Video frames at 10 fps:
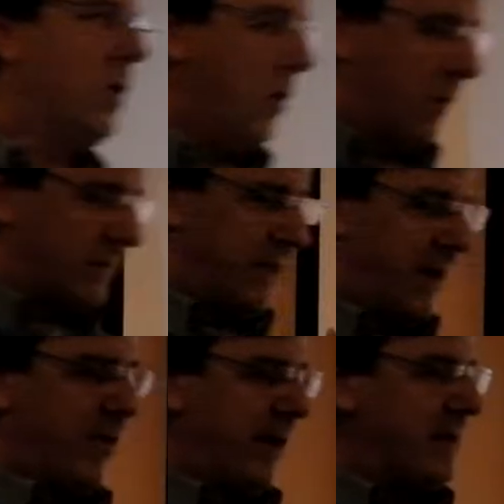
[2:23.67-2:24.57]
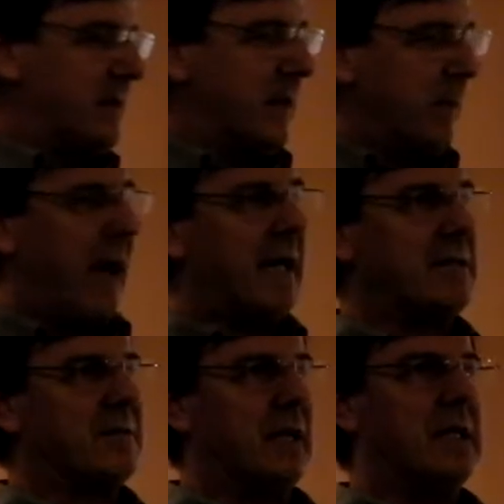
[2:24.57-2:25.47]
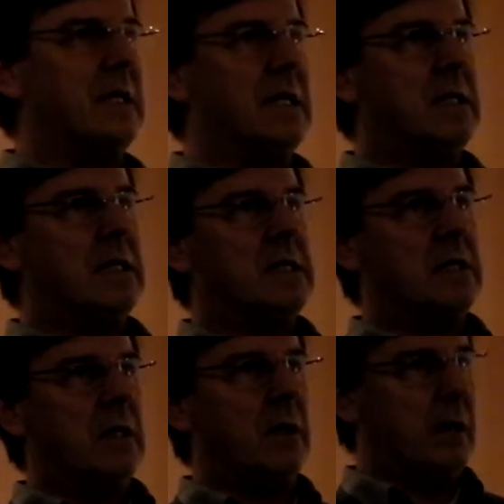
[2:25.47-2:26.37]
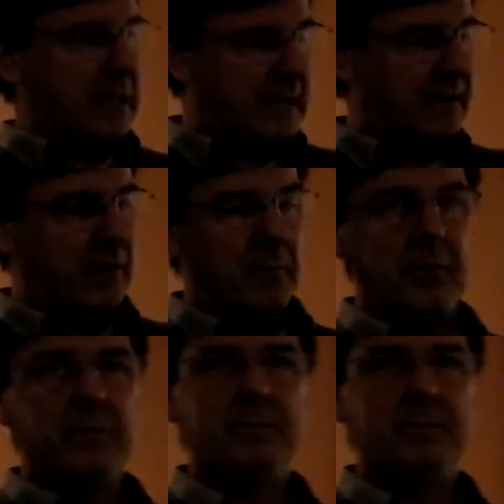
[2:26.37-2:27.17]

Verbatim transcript: who were segregated in the back and said, Get up.